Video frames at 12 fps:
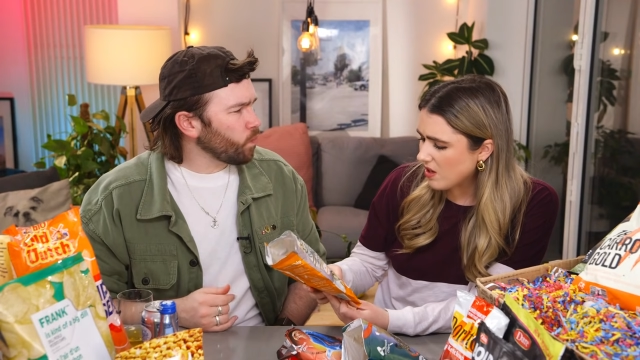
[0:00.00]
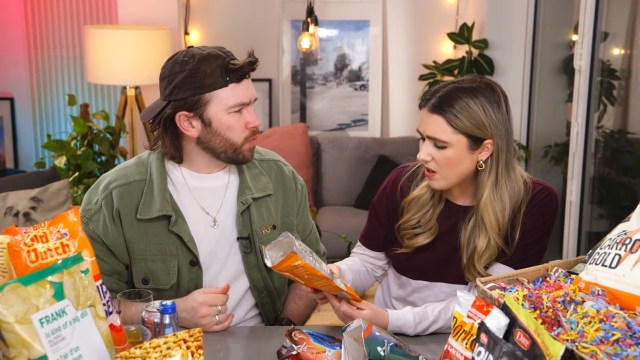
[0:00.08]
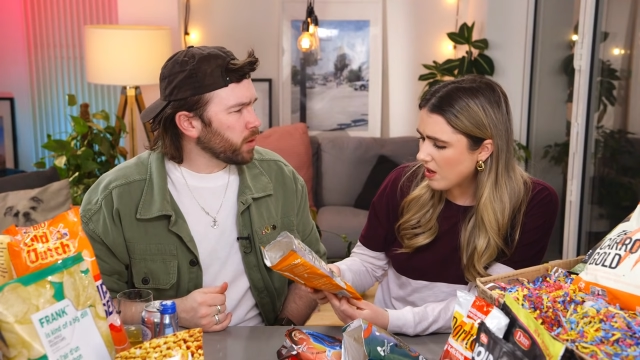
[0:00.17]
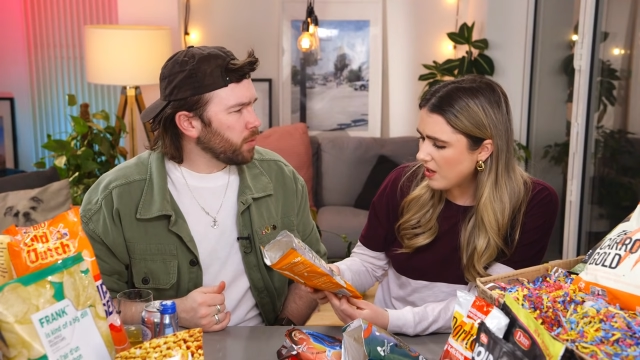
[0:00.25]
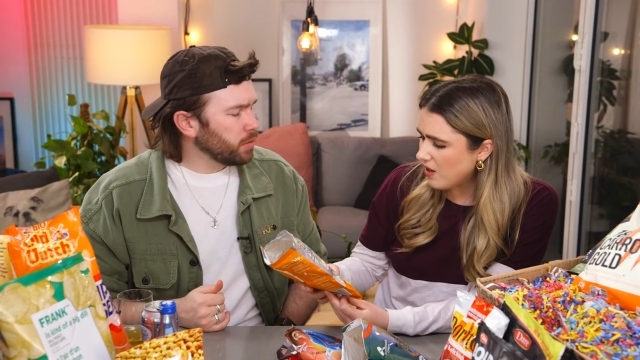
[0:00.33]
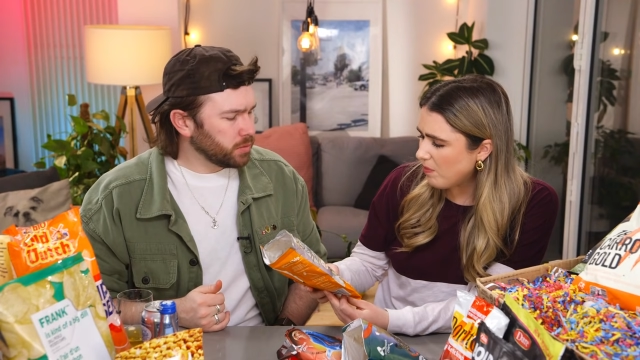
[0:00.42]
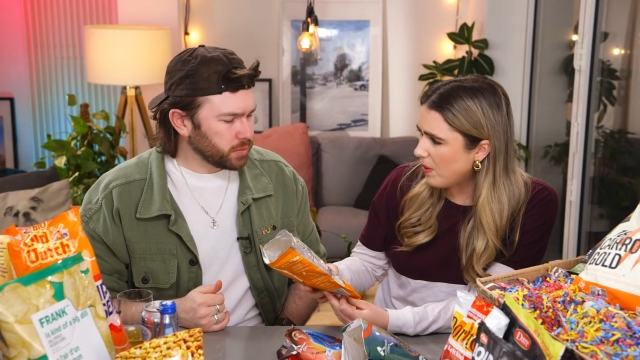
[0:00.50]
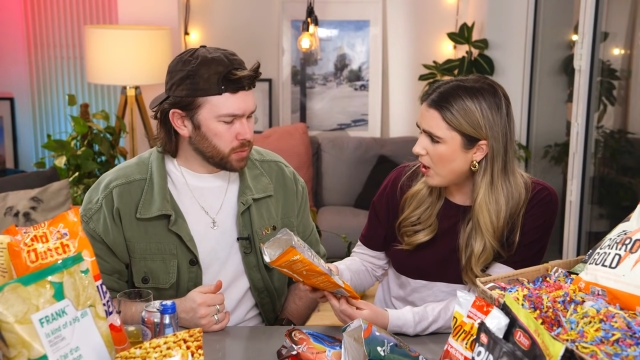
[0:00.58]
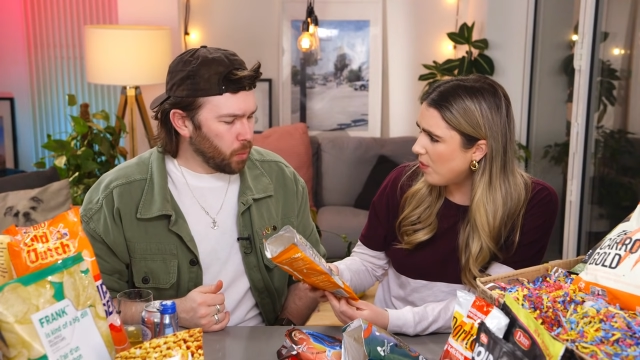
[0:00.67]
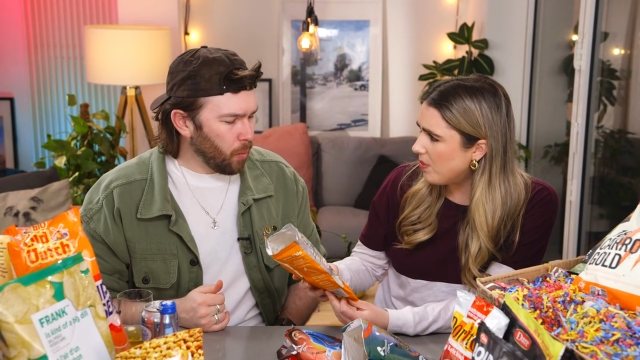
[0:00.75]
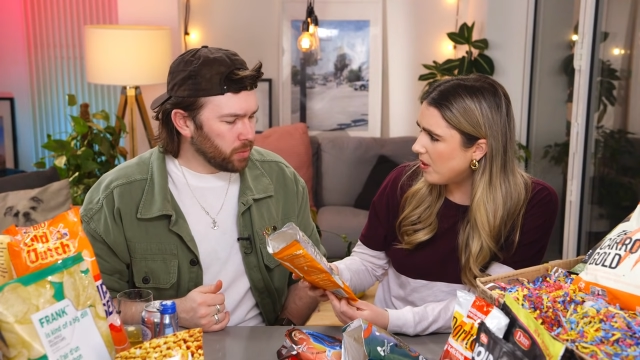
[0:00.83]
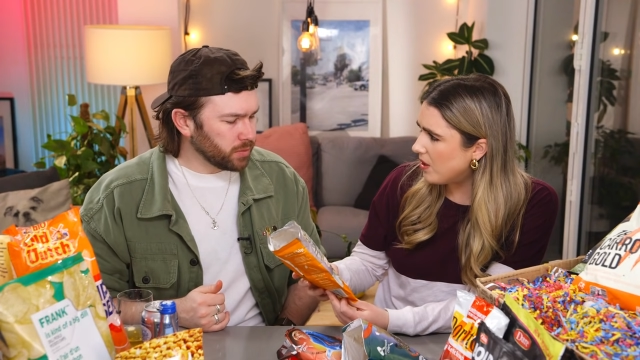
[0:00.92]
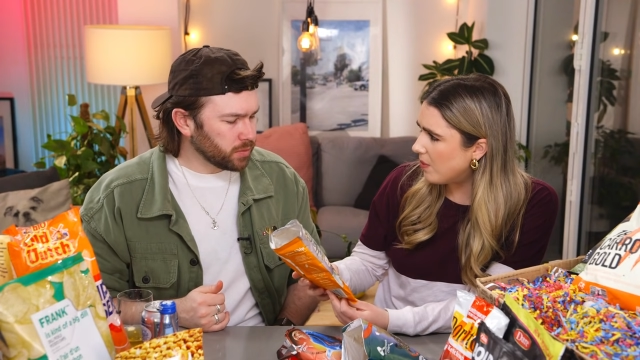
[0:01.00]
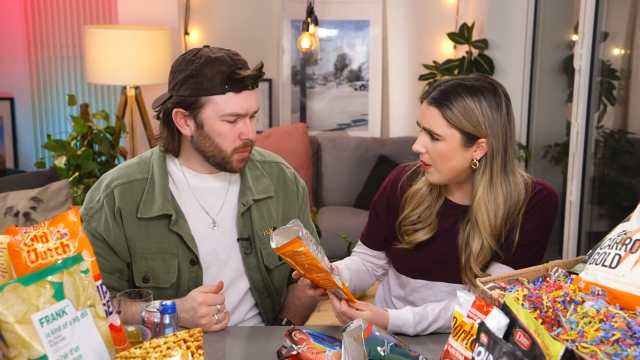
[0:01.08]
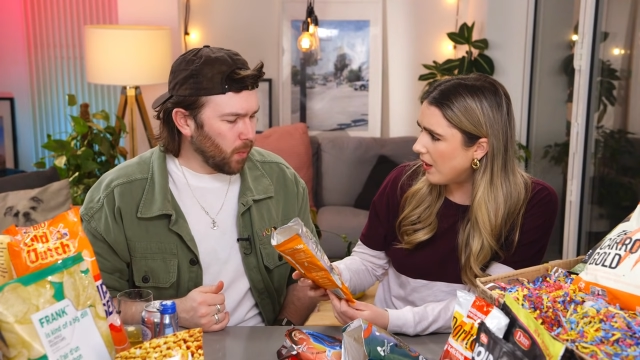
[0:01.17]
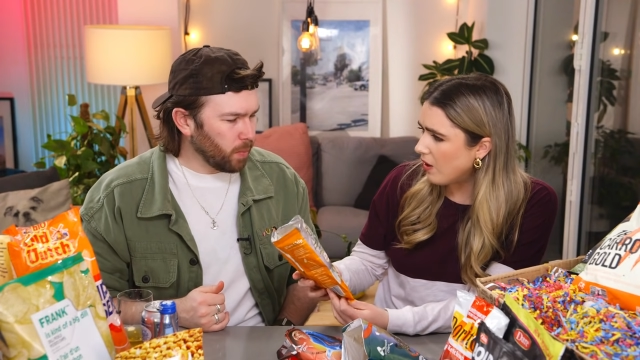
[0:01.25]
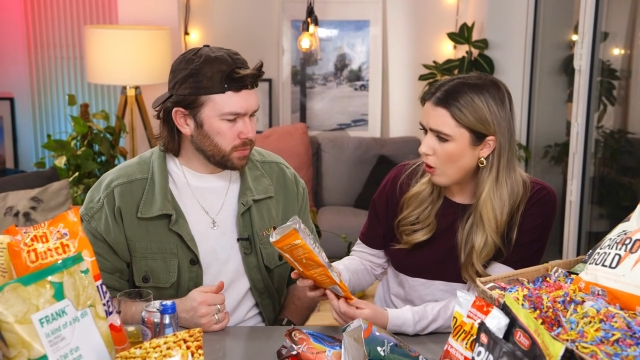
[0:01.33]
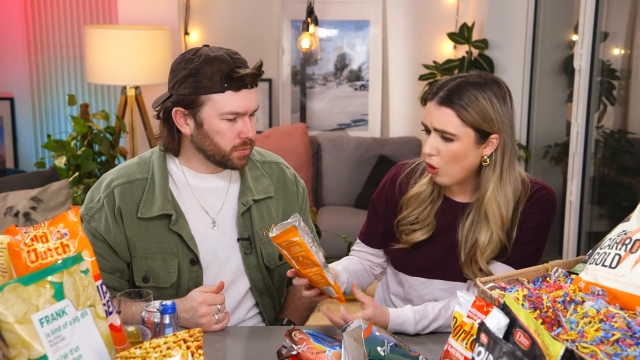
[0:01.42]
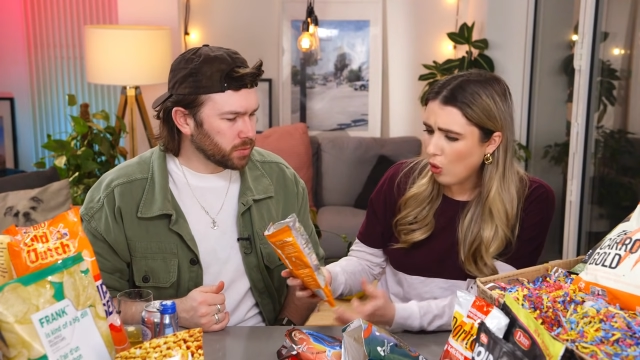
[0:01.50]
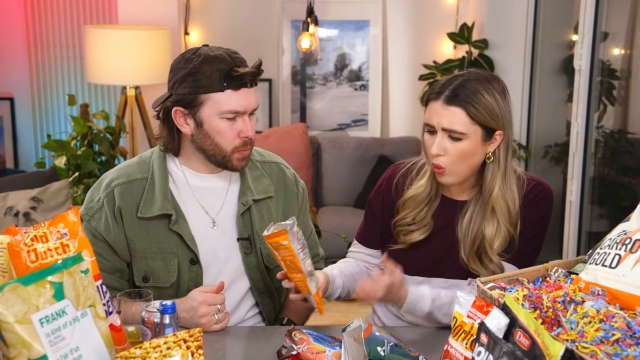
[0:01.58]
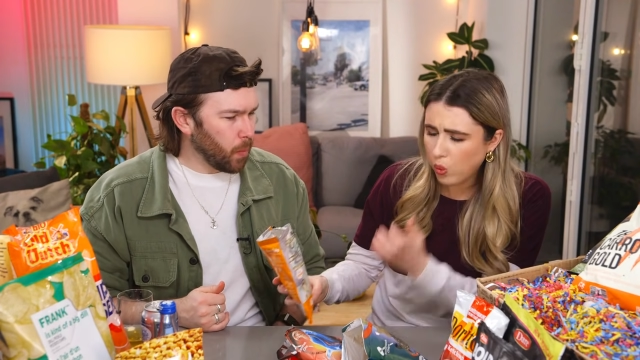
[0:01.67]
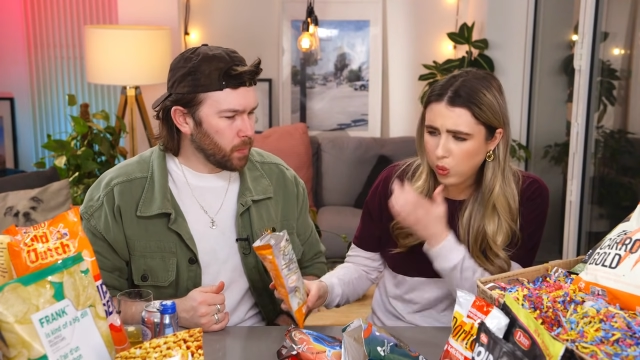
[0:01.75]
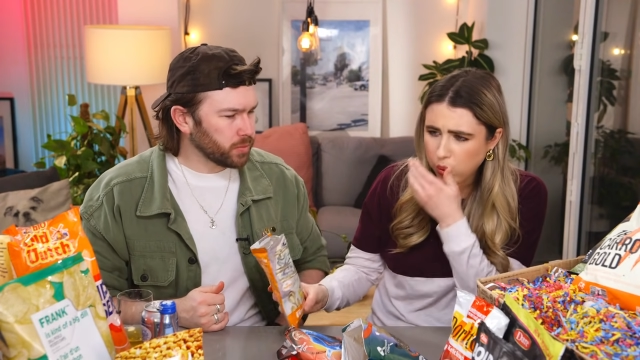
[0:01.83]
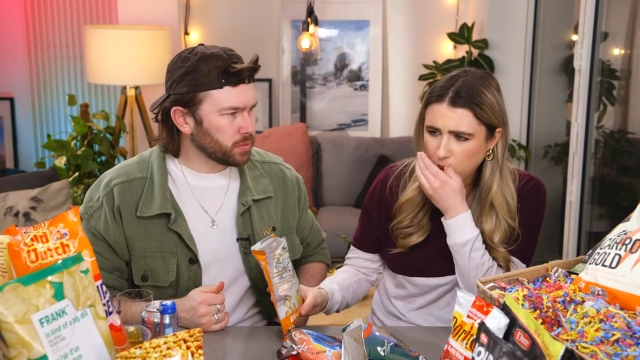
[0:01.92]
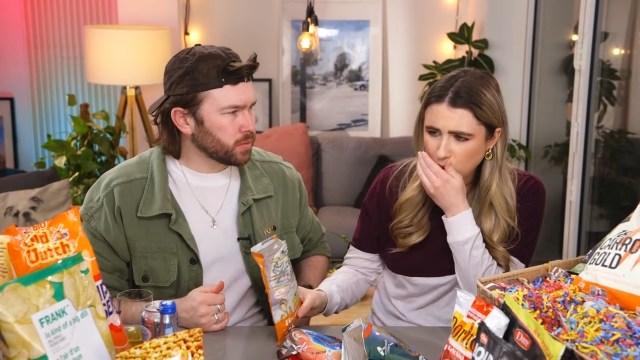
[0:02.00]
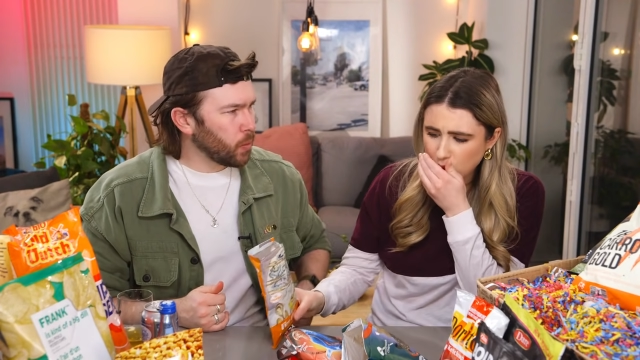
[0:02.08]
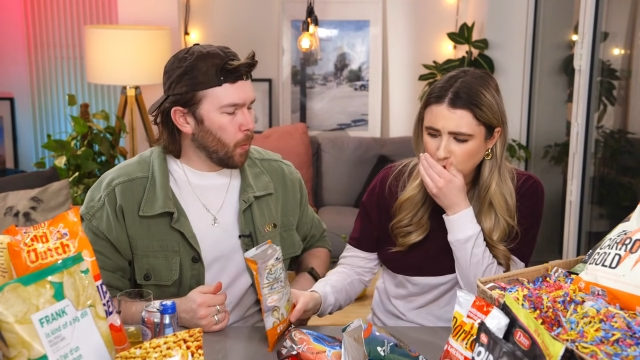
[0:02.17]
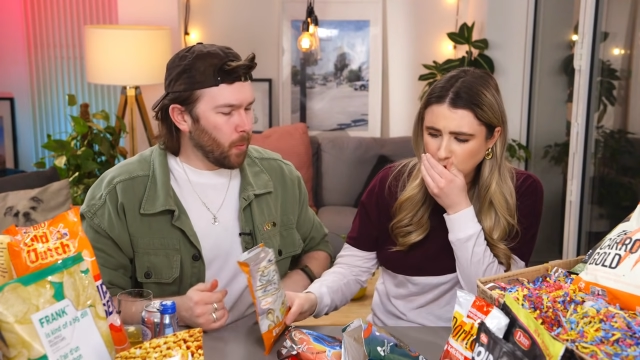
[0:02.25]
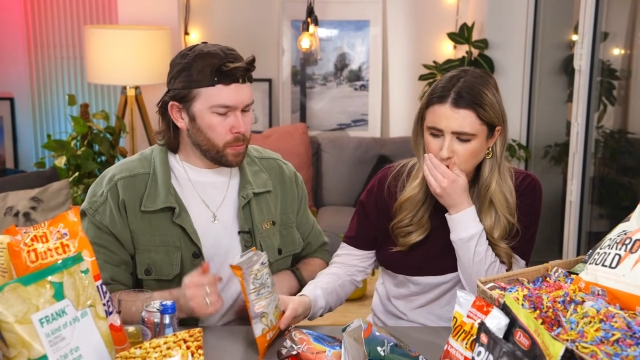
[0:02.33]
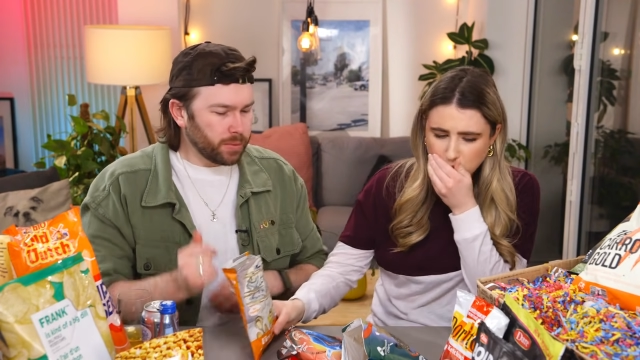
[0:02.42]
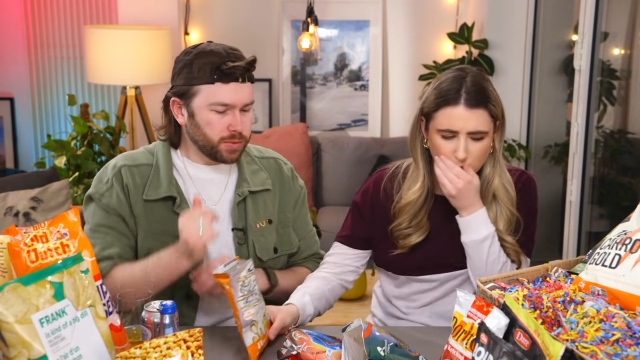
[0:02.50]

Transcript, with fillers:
Speaker 1: Is it kind of barbecue-y? Ooh,